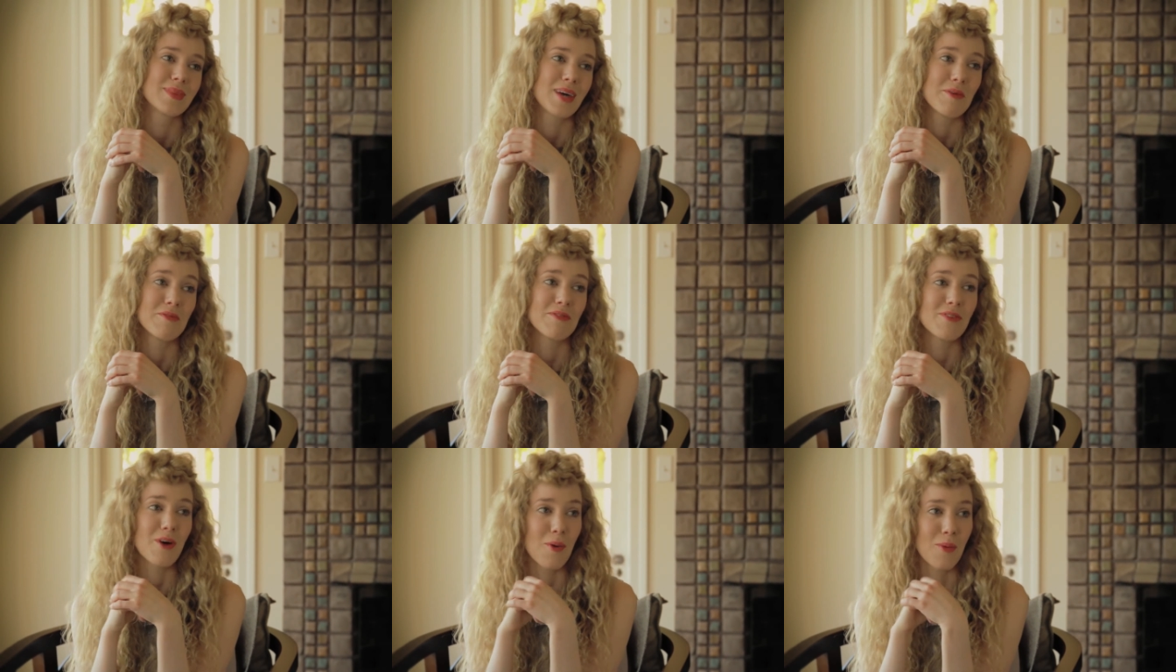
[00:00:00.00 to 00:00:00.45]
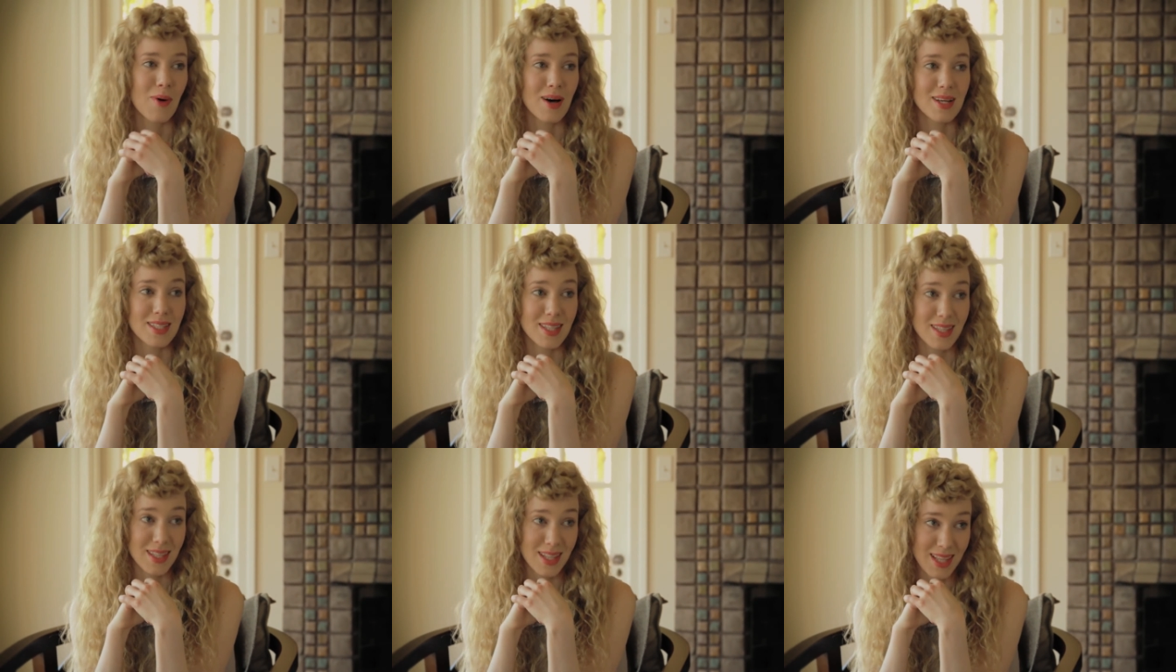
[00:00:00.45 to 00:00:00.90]
I'm far
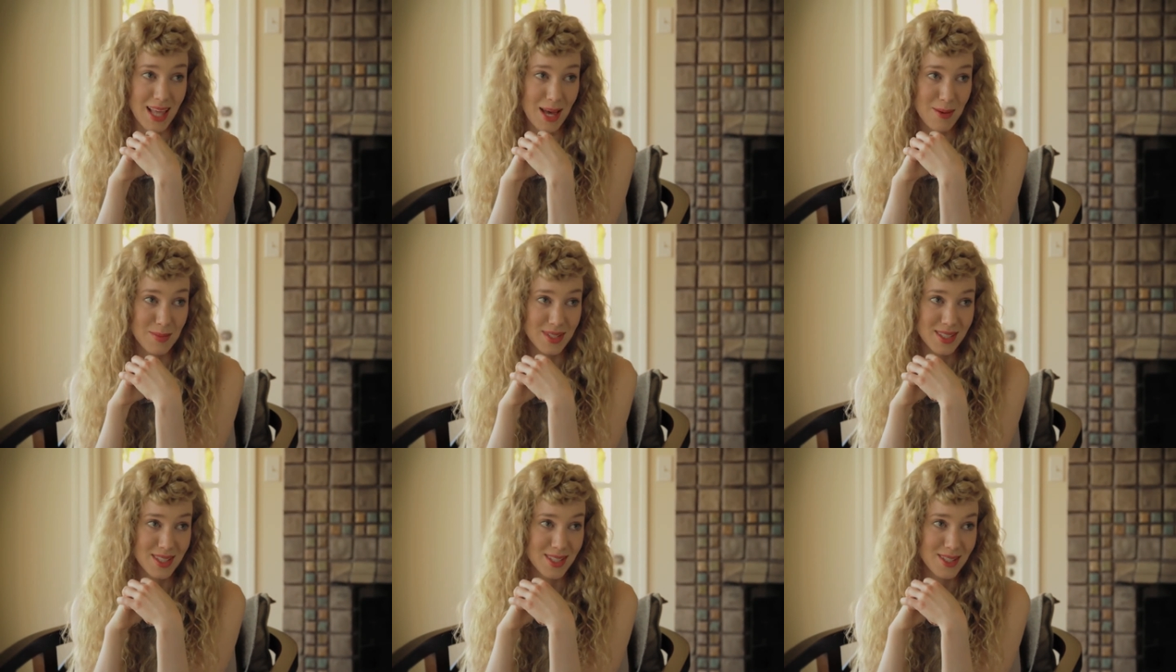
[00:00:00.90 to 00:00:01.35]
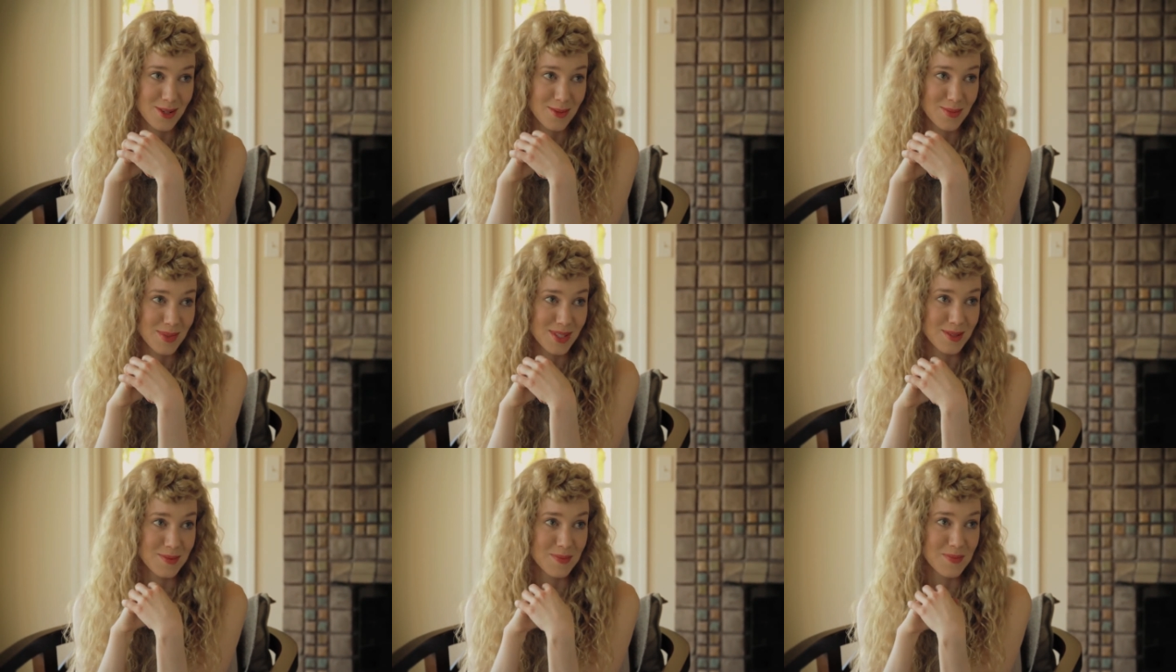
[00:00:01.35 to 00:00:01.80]
wiser than that, Mr.
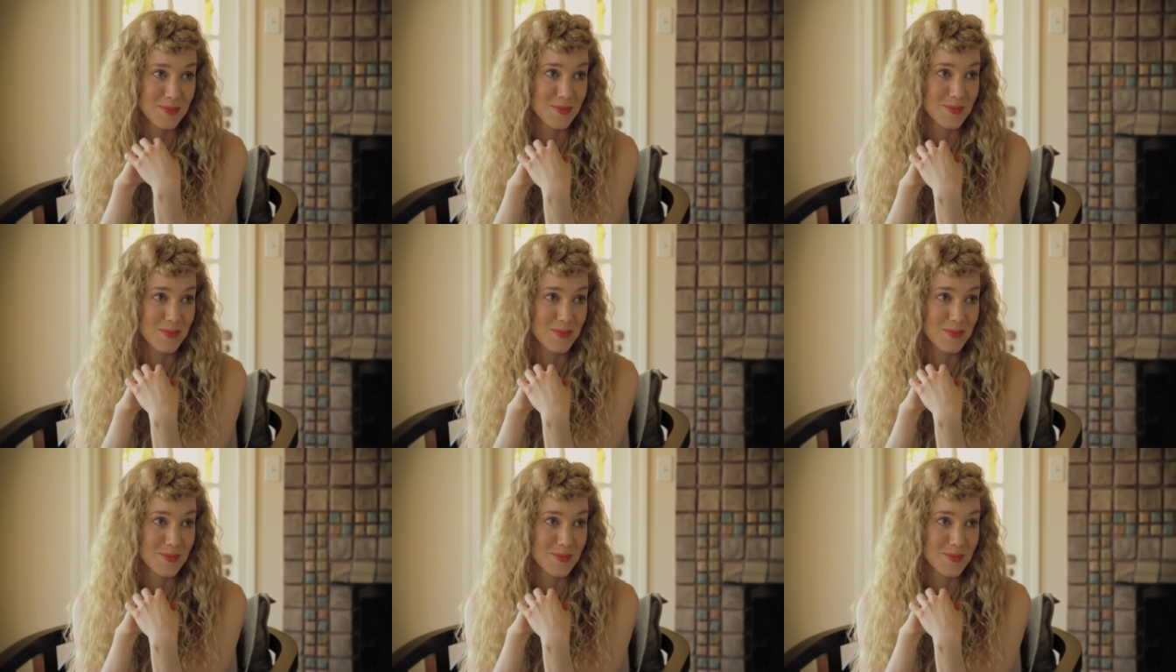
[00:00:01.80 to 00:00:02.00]
Thompson.